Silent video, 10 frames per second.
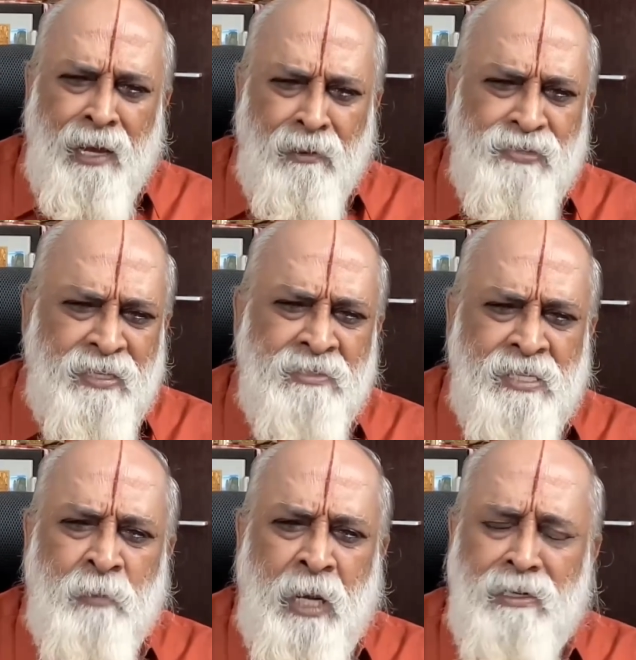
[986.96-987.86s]
I have
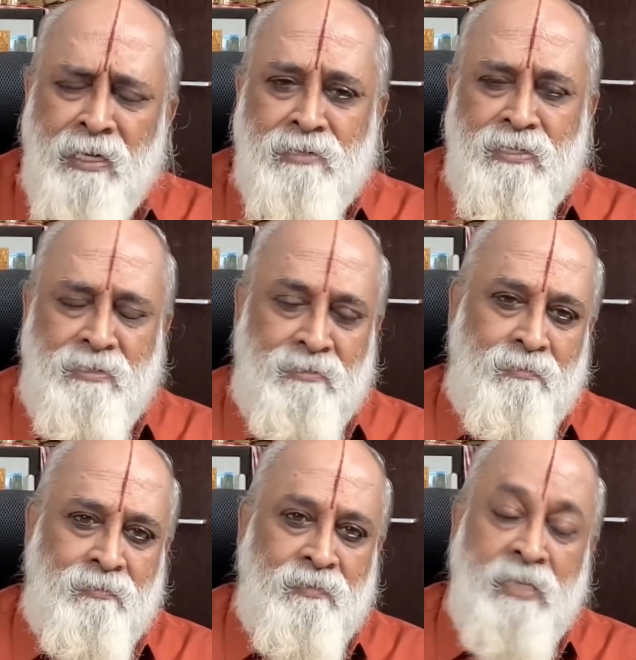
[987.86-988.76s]
seen some
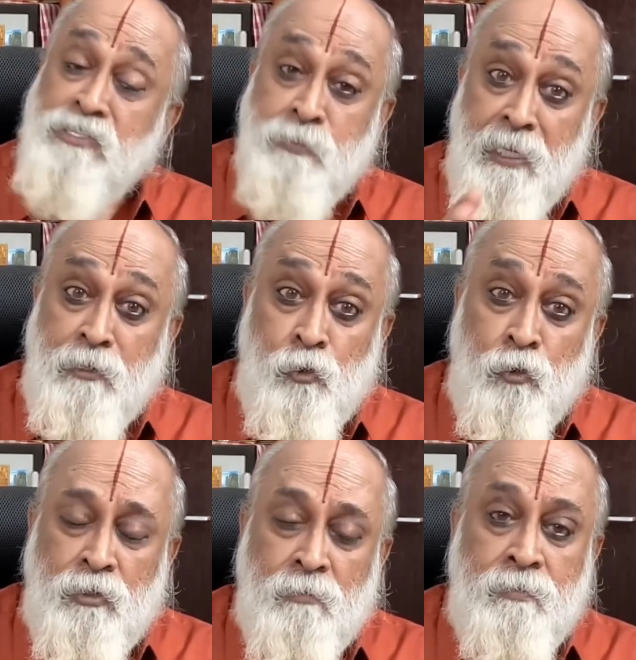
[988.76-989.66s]
elders, they speak
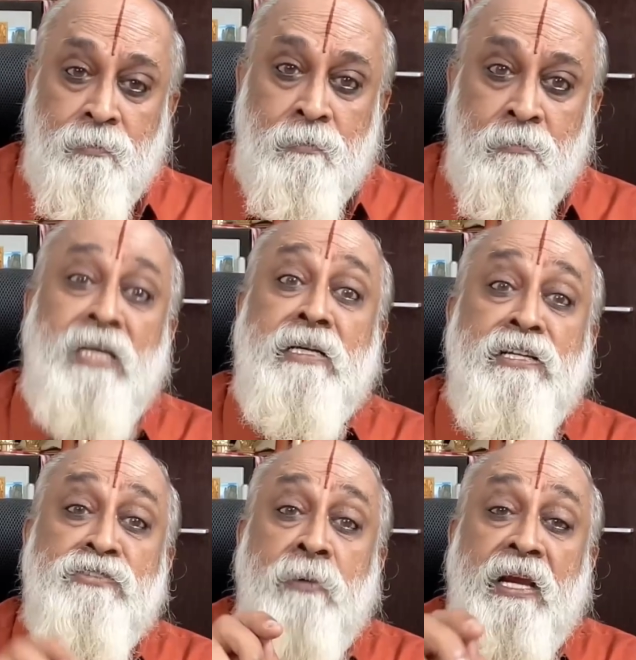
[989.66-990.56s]
truth, but
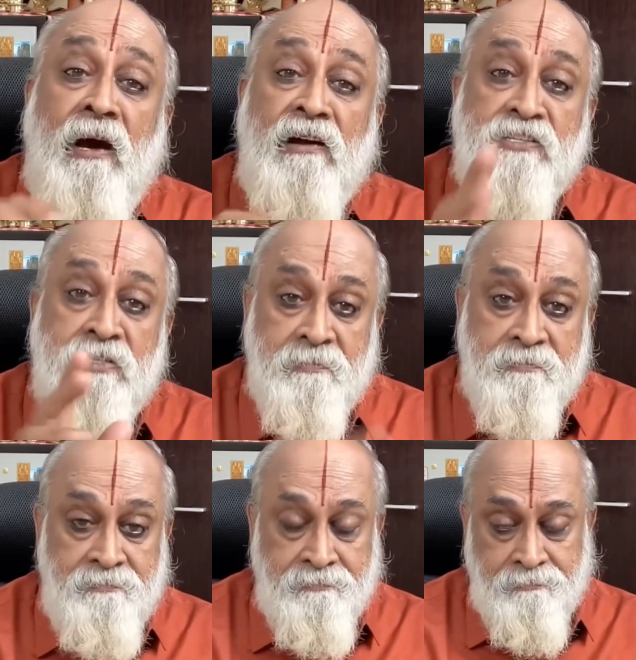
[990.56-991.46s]
it is very harsh.